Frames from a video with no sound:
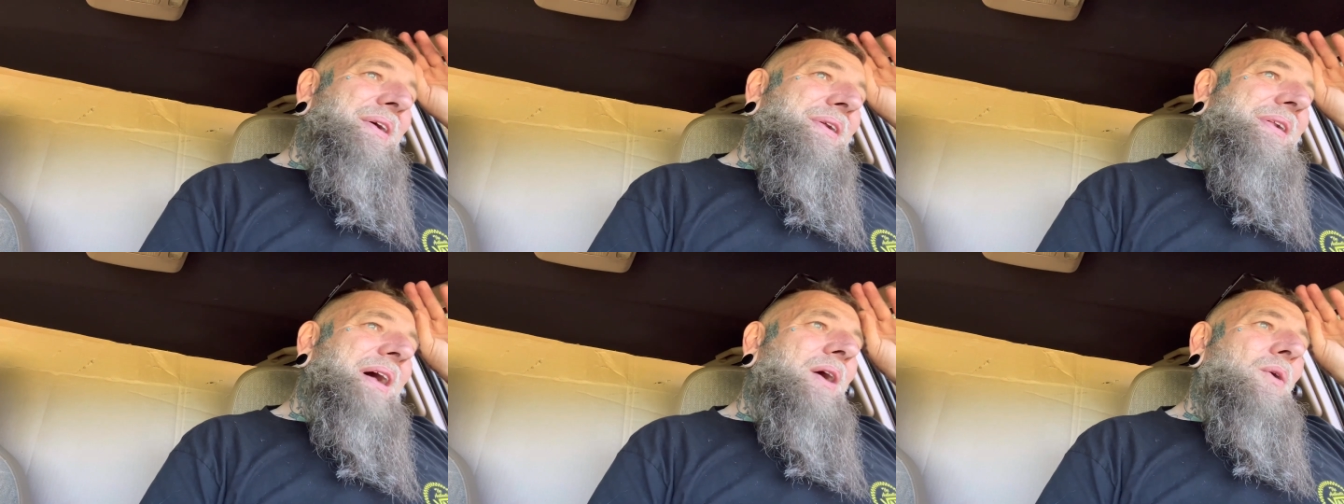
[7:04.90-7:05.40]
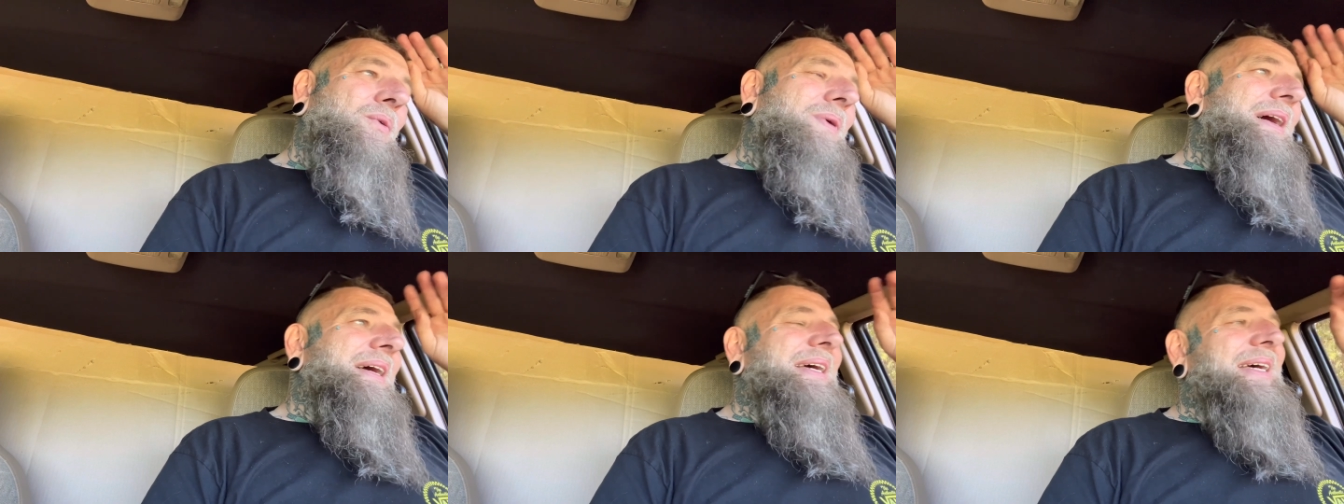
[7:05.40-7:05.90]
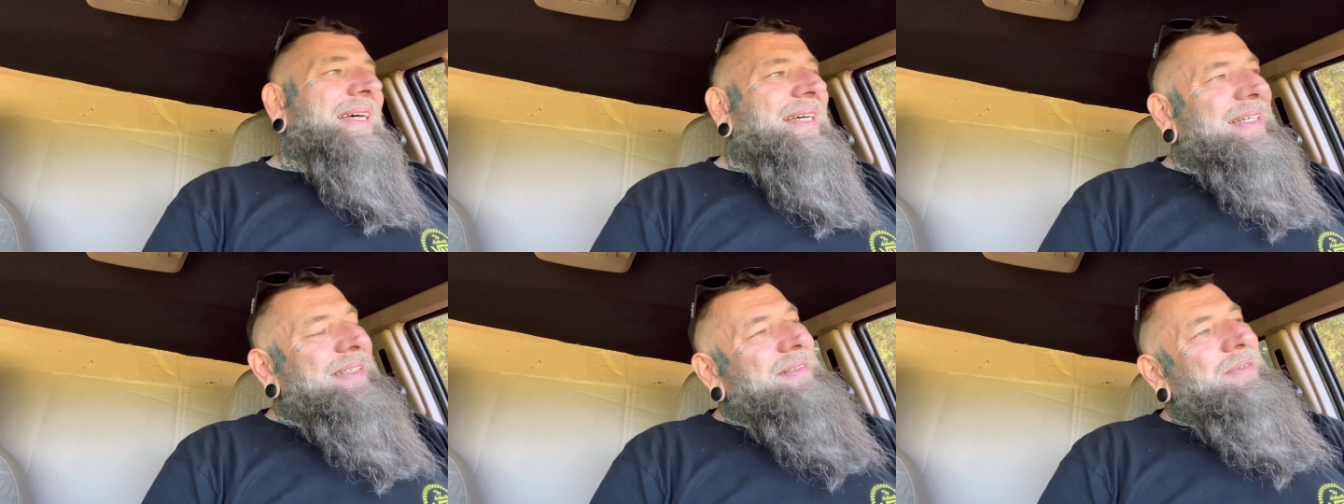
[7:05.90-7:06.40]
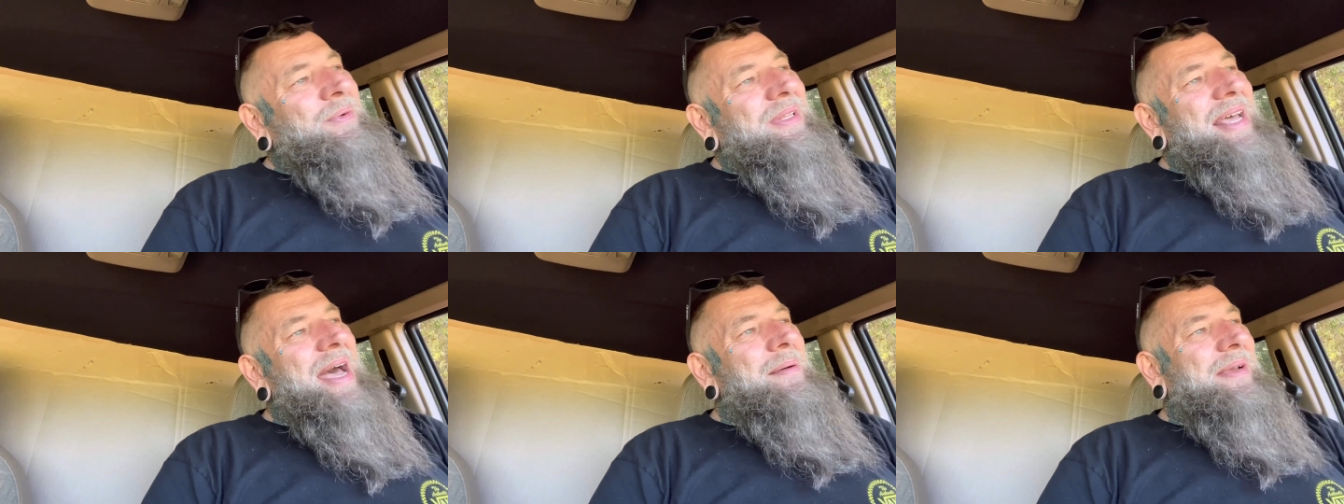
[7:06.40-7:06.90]
So
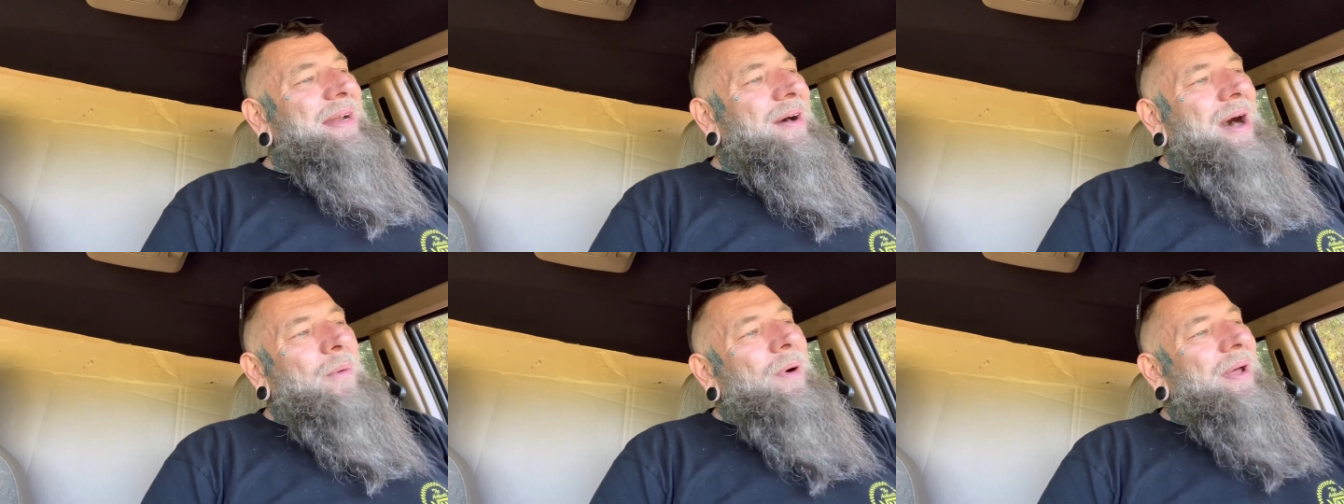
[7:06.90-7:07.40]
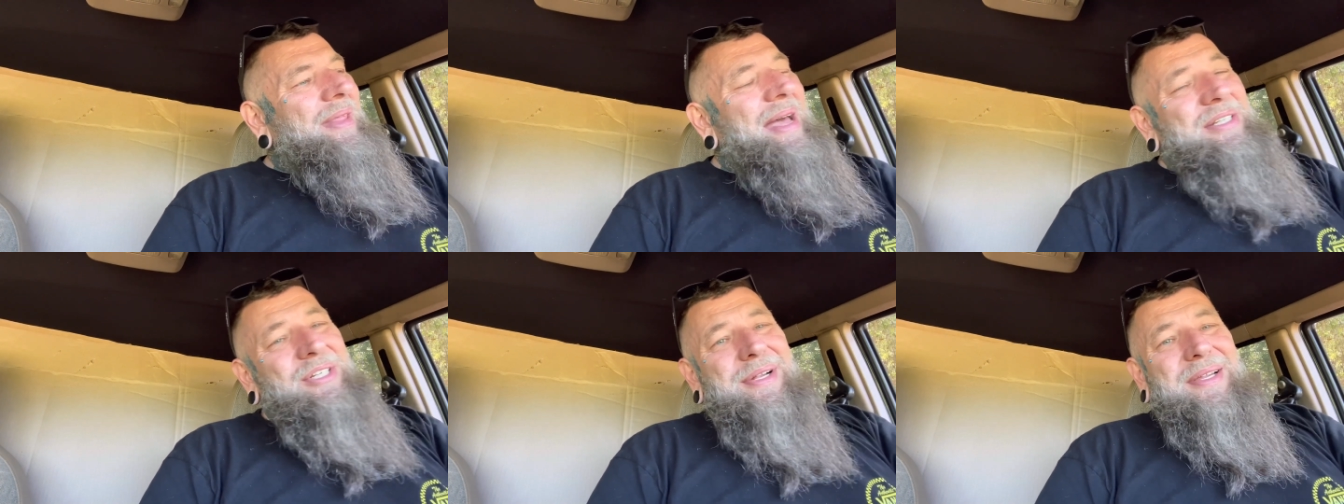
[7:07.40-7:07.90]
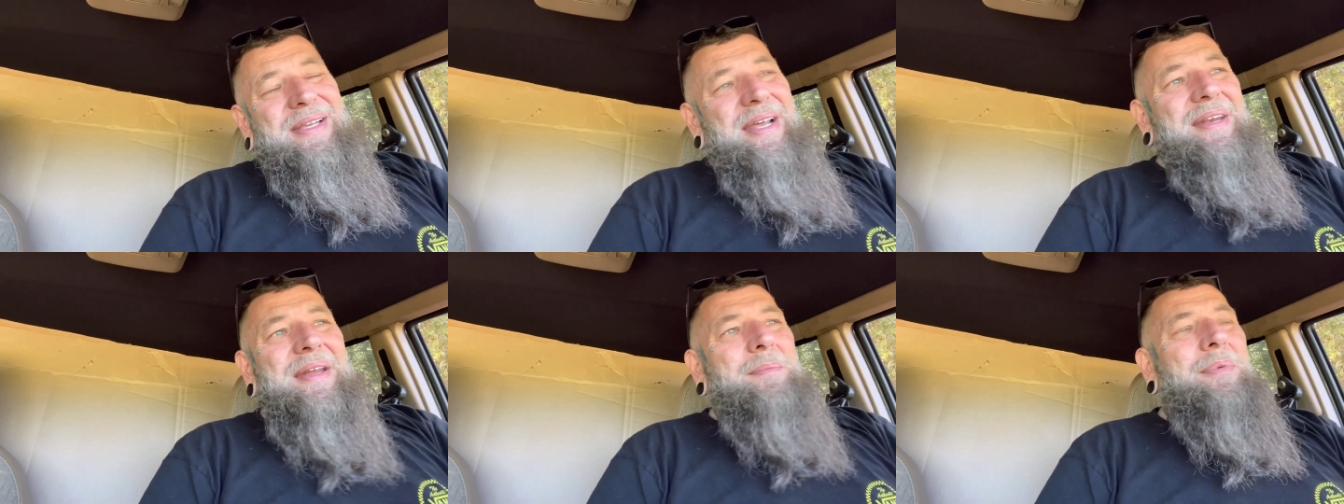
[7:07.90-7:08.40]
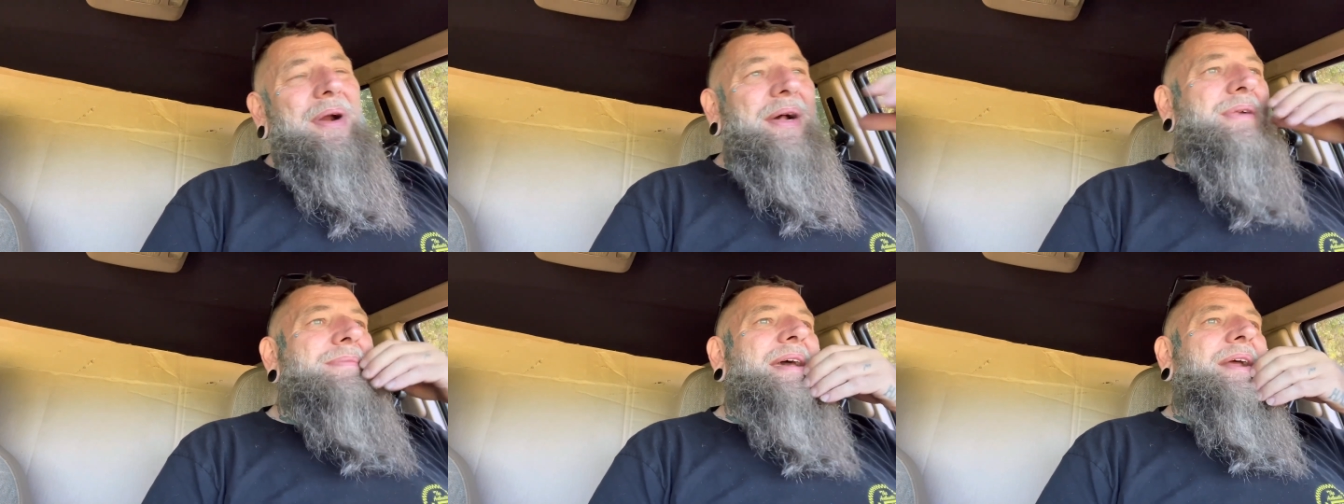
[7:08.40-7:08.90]
with that, you know, I that just didn't
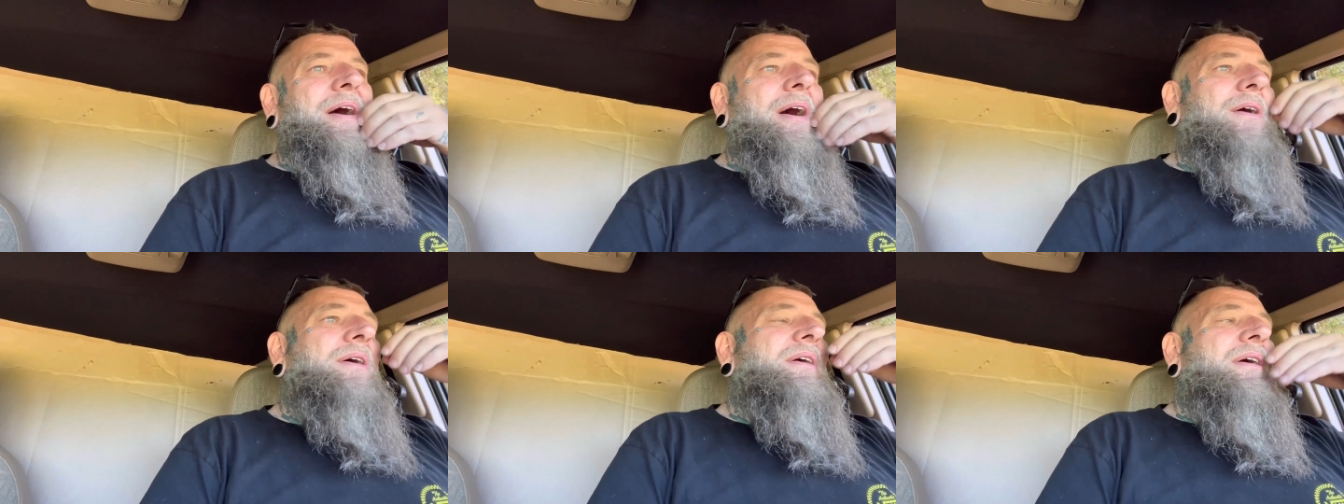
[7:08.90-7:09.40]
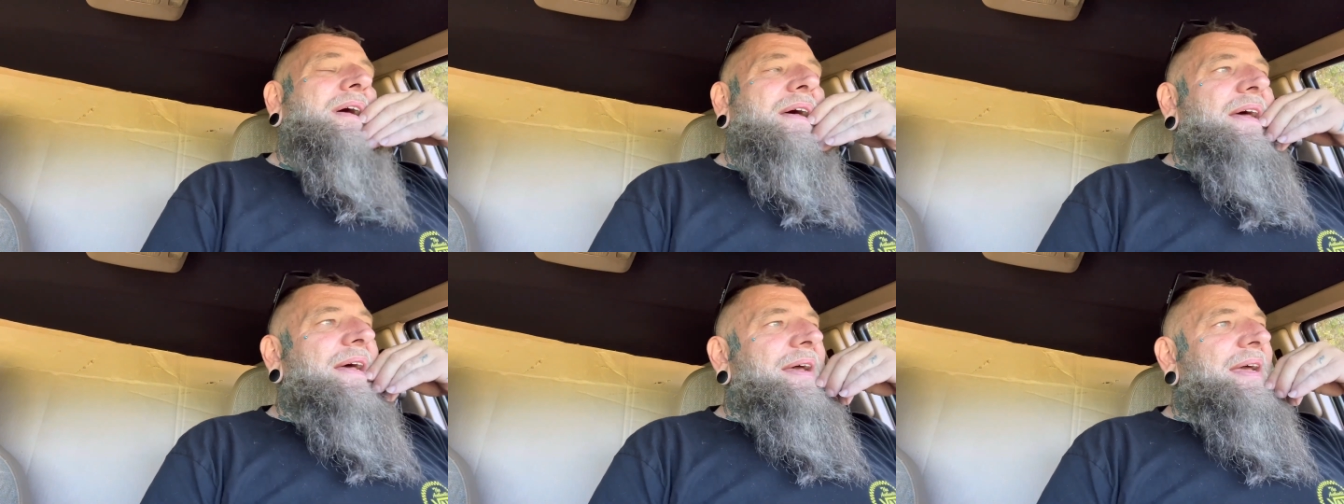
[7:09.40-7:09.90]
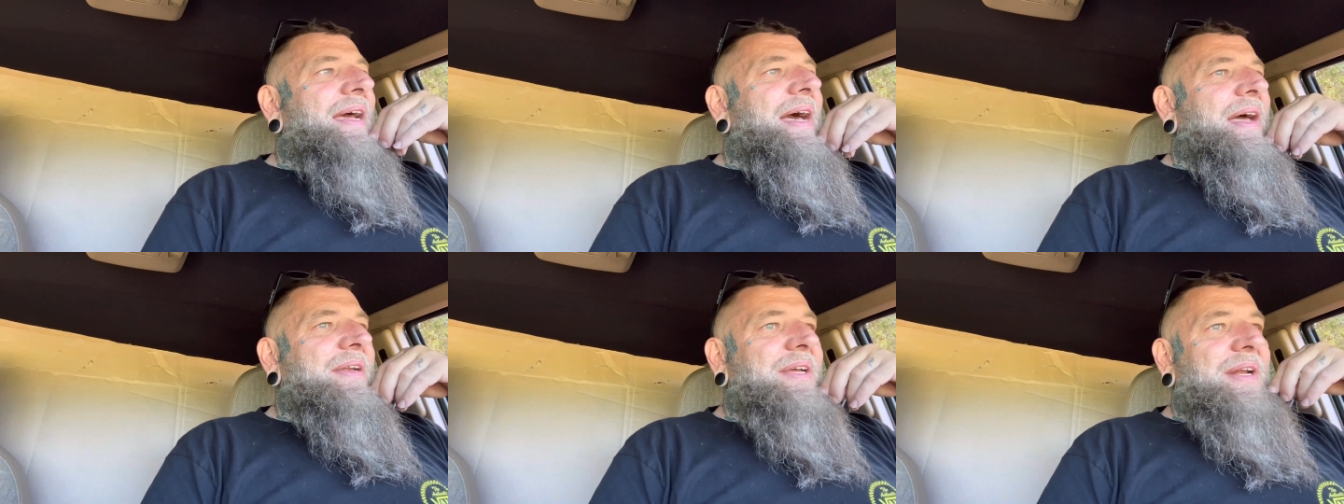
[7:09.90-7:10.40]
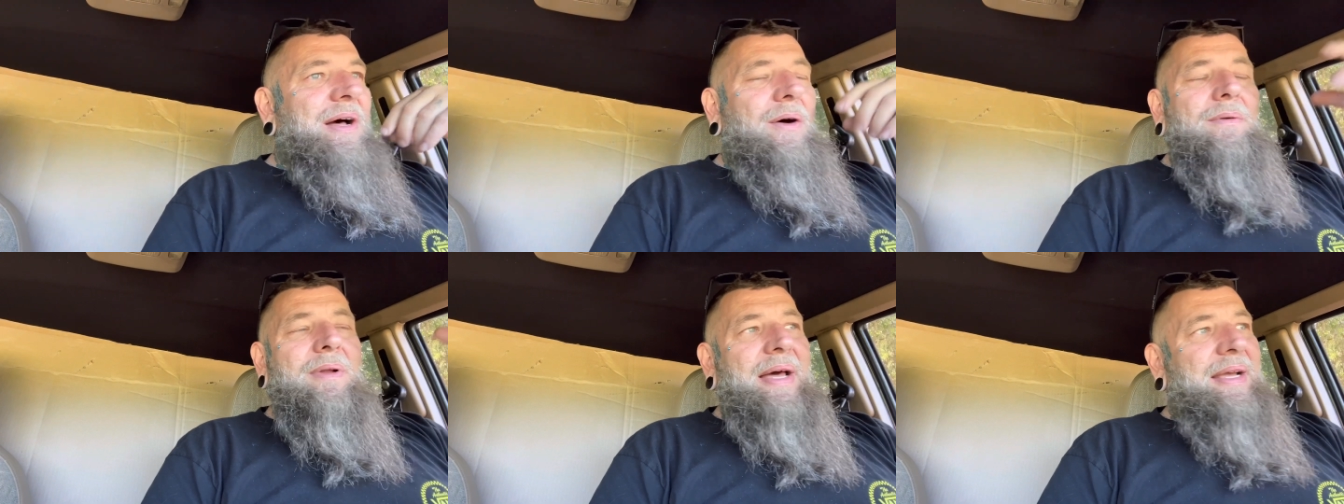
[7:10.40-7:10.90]
impress me at all. He had, you
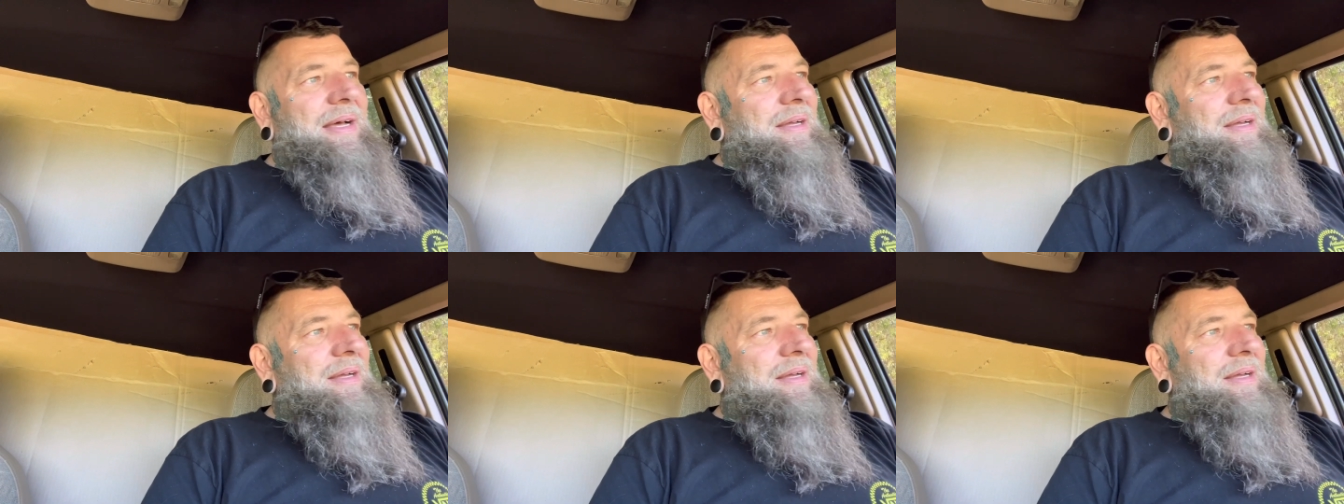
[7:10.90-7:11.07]
know, like